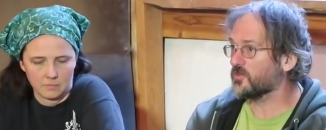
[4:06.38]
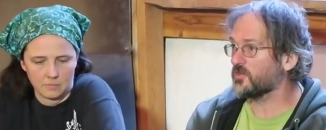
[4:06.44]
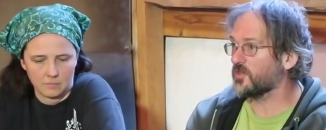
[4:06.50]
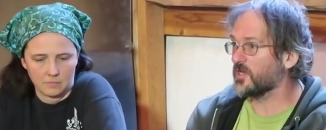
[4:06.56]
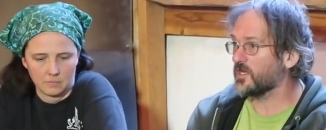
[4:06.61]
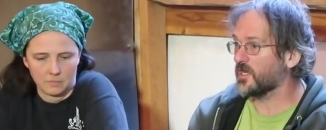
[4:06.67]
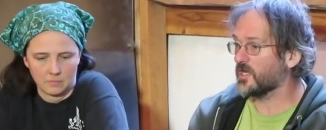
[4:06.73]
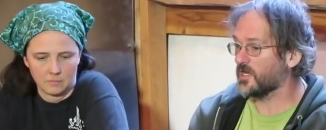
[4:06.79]
Speaker 1: the
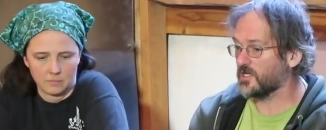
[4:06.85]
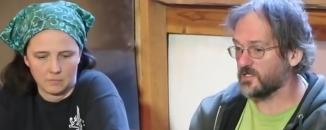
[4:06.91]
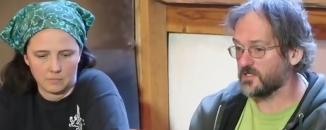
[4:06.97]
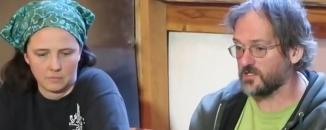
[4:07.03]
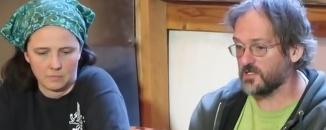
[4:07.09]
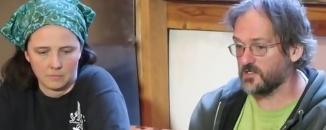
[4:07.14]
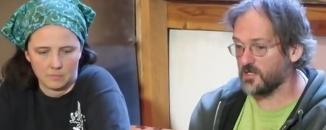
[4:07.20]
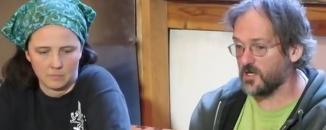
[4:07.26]
thing, and
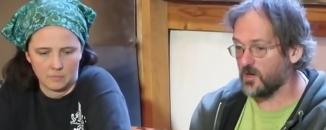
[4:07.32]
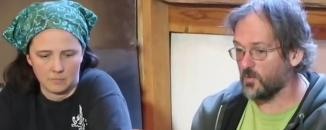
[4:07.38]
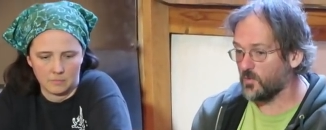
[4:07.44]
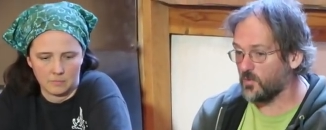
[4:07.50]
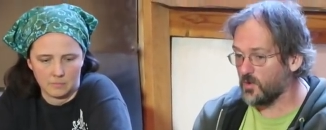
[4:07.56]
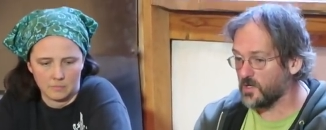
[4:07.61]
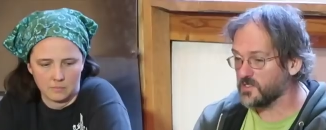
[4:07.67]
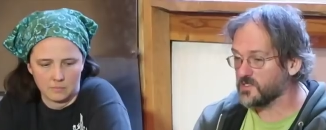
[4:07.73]
I did
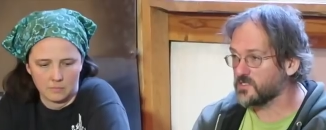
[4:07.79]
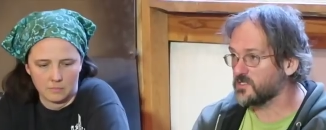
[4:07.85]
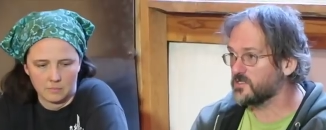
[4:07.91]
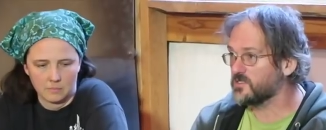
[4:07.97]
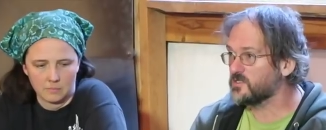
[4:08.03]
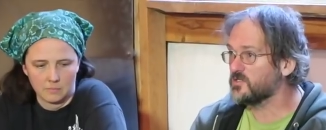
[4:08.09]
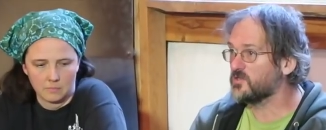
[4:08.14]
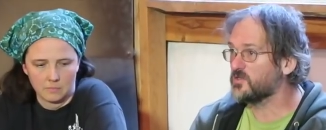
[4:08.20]
not want to.
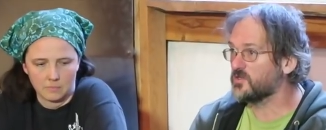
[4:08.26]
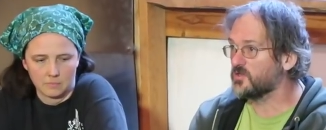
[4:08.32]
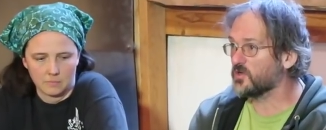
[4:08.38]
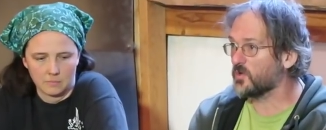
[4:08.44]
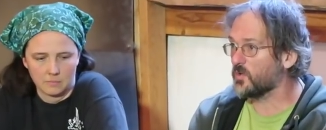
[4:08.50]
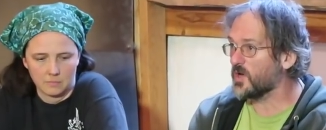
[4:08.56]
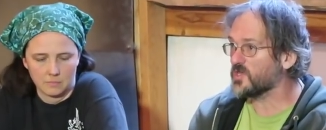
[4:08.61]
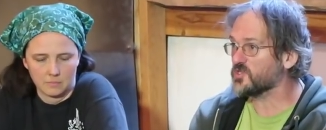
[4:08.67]

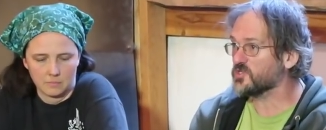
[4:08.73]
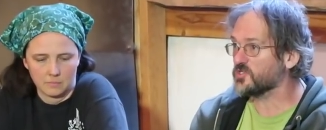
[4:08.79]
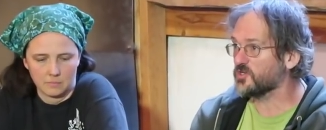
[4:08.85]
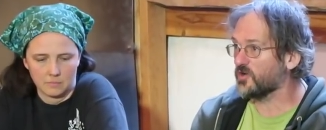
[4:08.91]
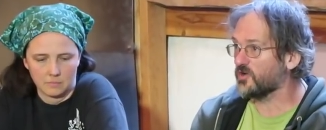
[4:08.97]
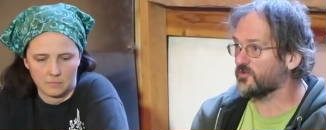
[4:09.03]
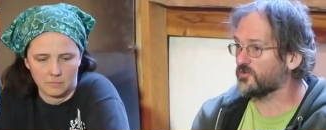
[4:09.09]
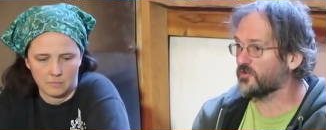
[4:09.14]
The
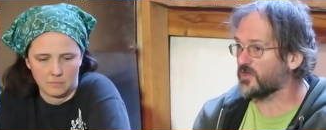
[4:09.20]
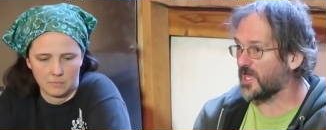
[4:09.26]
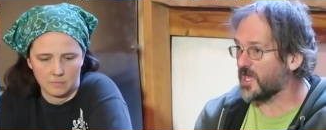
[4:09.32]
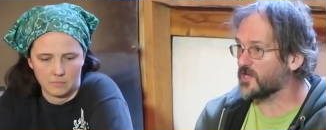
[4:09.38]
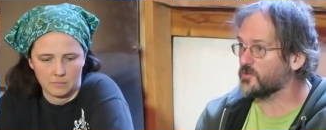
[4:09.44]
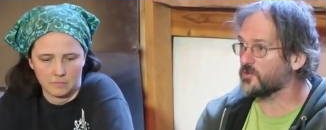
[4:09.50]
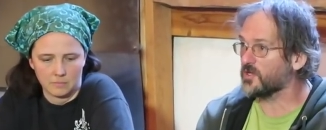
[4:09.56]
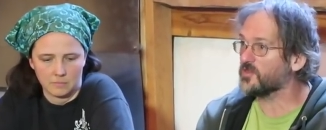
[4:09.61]
question of,
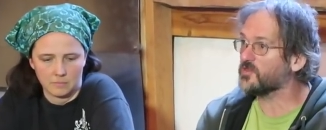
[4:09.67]
can you